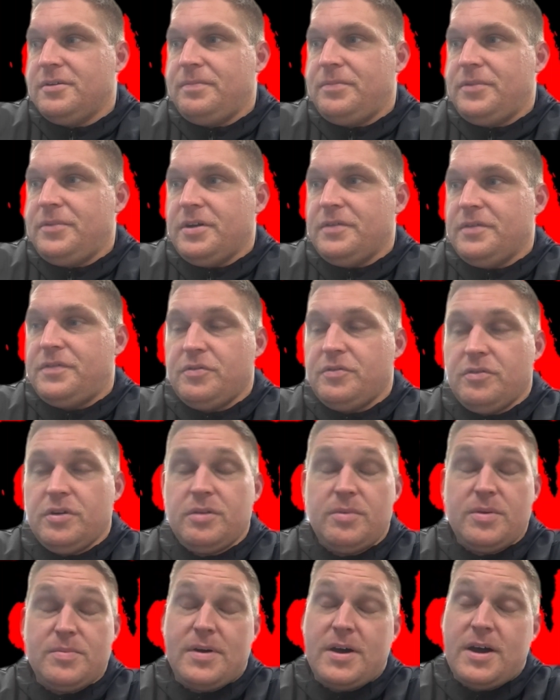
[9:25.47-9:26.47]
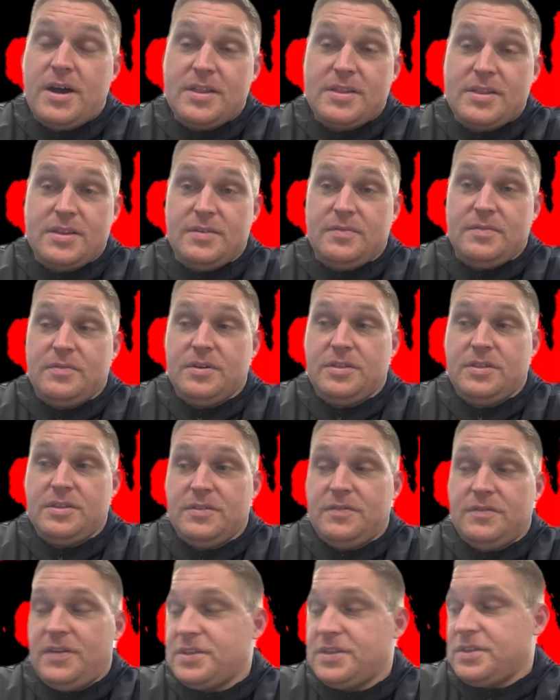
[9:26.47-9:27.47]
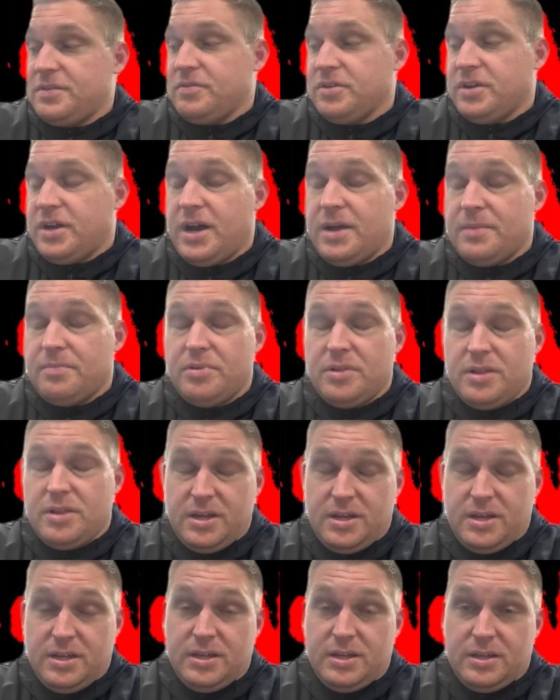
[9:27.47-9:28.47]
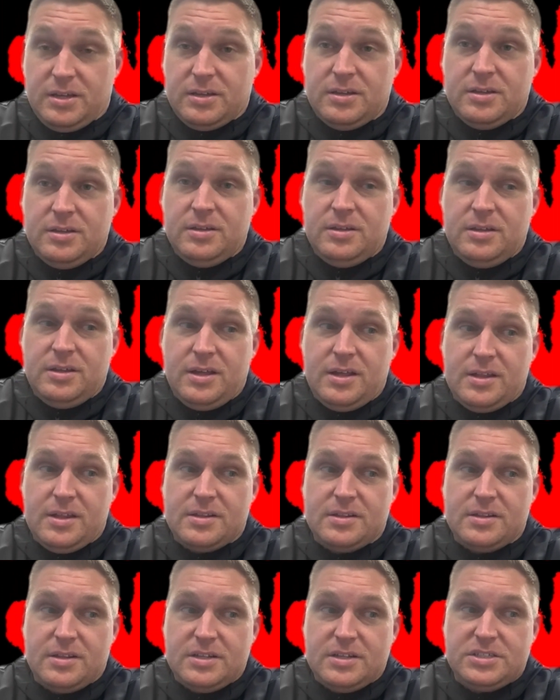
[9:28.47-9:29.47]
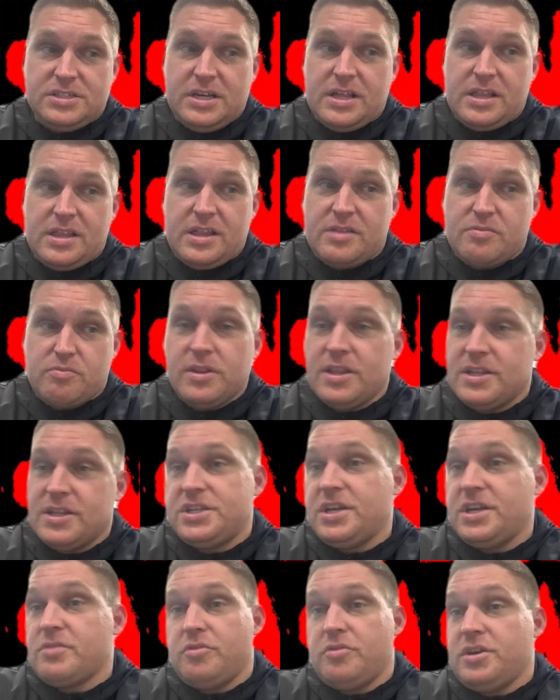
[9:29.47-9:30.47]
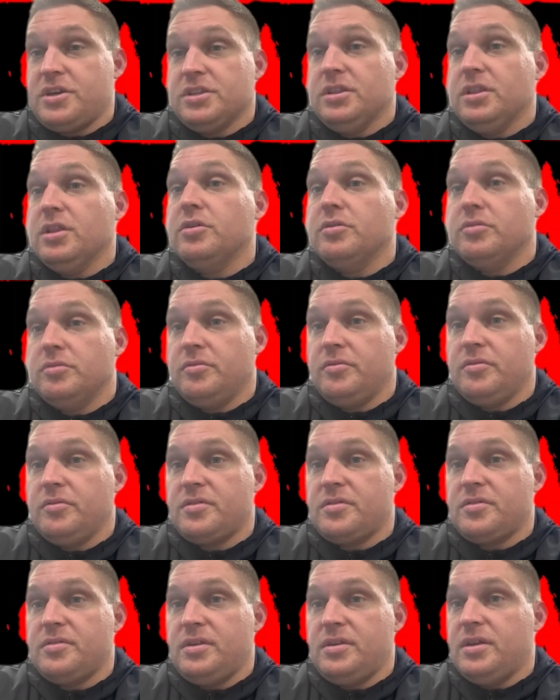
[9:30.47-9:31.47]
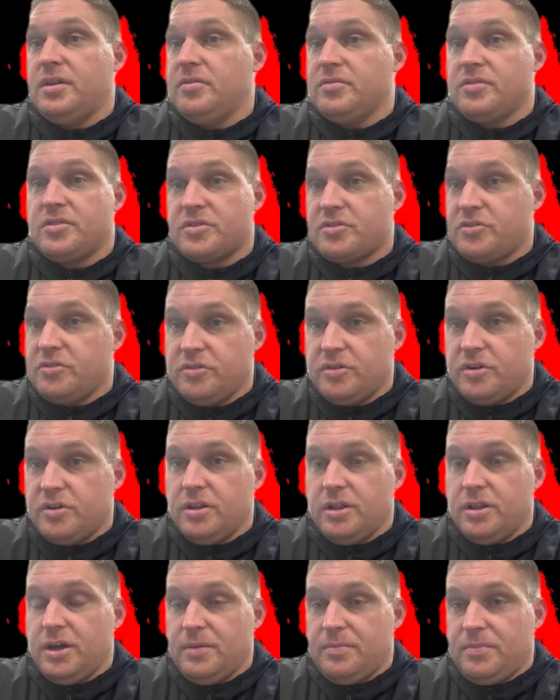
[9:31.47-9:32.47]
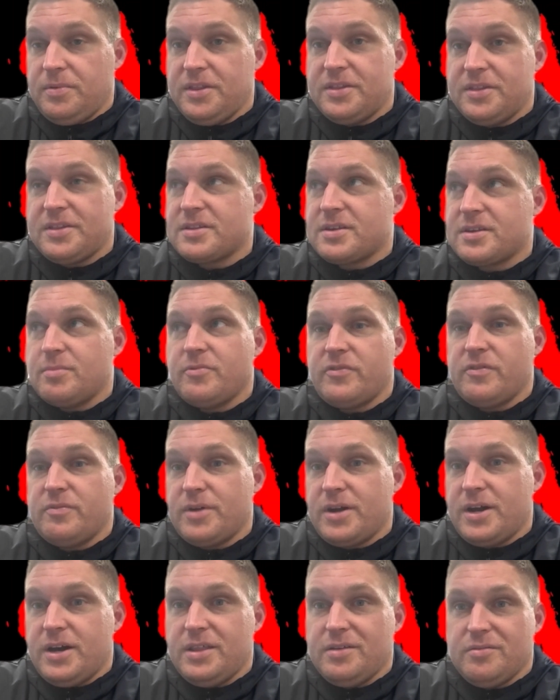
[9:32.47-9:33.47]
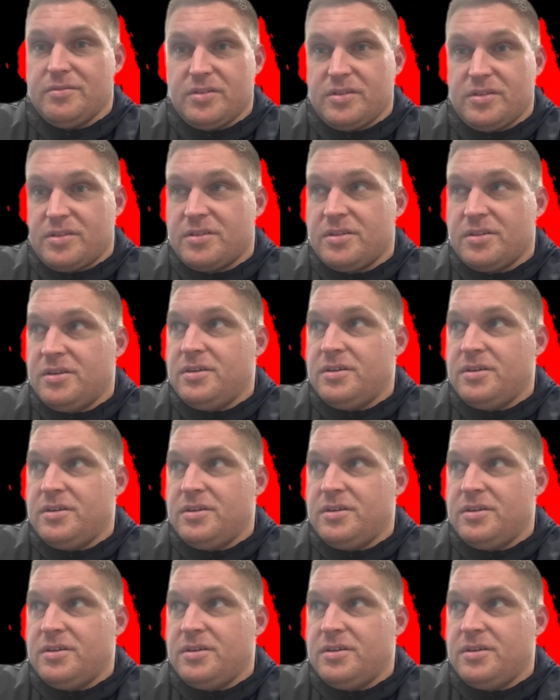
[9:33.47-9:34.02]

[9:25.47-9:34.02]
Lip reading: you know, if you want to be positive with it, the fact that we're not playing is a chance. It's one less chance where you could lose, you know, and screw it all up. And this is coming from a guy that was,